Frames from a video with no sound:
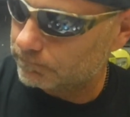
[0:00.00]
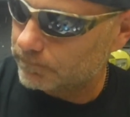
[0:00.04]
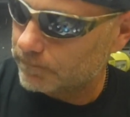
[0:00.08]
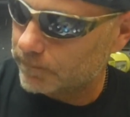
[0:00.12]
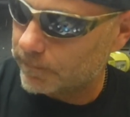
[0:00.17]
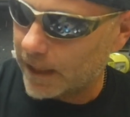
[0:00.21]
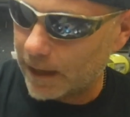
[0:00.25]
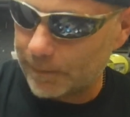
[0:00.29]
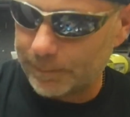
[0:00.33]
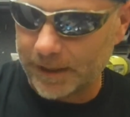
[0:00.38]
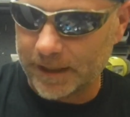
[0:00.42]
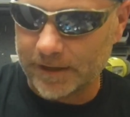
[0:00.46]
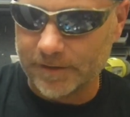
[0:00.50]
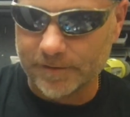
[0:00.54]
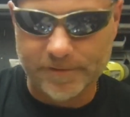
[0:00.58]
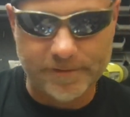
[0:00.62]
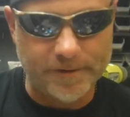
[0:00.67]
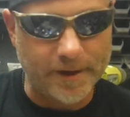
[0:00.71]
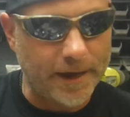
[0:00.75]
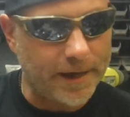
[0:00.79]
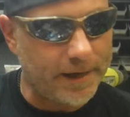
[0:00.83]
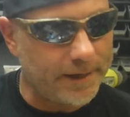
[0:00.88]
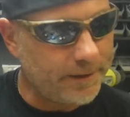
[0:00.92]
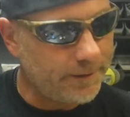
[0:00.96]
That being
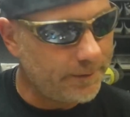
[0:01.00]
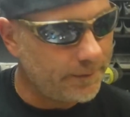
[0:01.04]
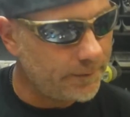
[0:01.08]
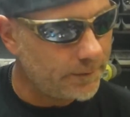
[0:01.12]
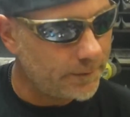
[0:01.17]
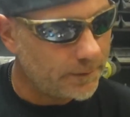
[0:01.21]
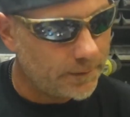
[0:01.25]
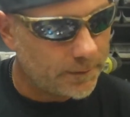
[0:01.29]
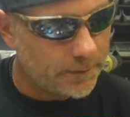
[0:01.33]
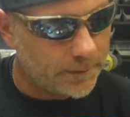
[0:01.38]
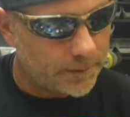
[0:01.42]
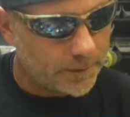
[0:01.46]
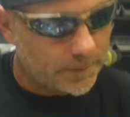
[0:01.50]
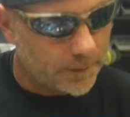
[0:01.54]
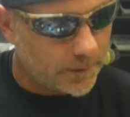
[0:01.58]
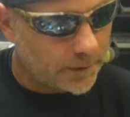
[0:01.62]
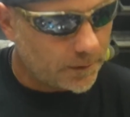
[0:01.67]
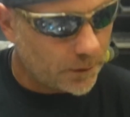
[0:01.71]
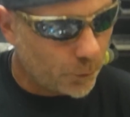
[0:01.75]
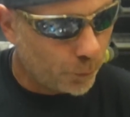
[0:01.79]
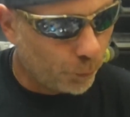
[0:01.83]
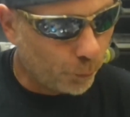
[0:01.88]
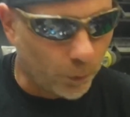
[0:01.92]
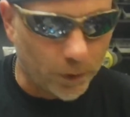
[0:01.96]
said,
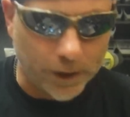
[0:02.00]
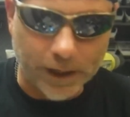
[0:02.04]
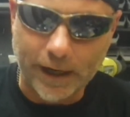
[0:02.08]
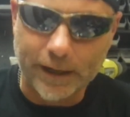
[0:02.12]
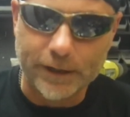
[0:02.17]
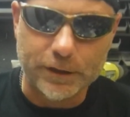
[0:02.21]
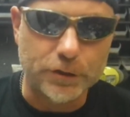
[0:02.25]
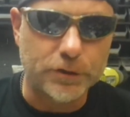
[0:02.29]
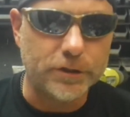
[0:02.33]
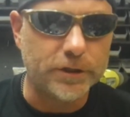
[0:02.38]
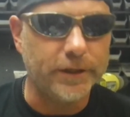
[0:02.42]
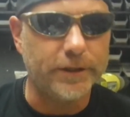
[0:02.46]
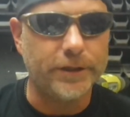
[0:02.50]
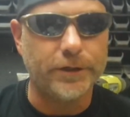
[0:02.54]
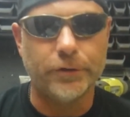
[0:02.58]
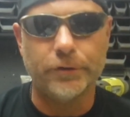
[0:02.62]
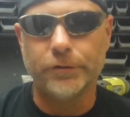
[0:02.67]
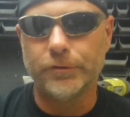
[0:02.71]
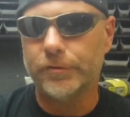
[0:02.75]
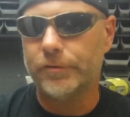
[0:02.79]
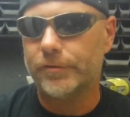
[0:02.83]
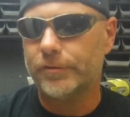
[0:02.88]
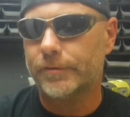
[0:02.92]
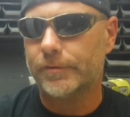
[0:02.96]
what I usually
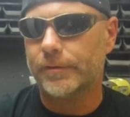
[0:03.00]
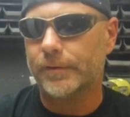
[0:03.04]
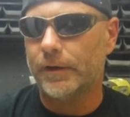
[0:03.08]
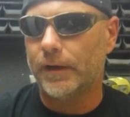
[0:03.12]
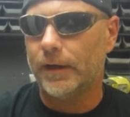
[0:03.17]
use,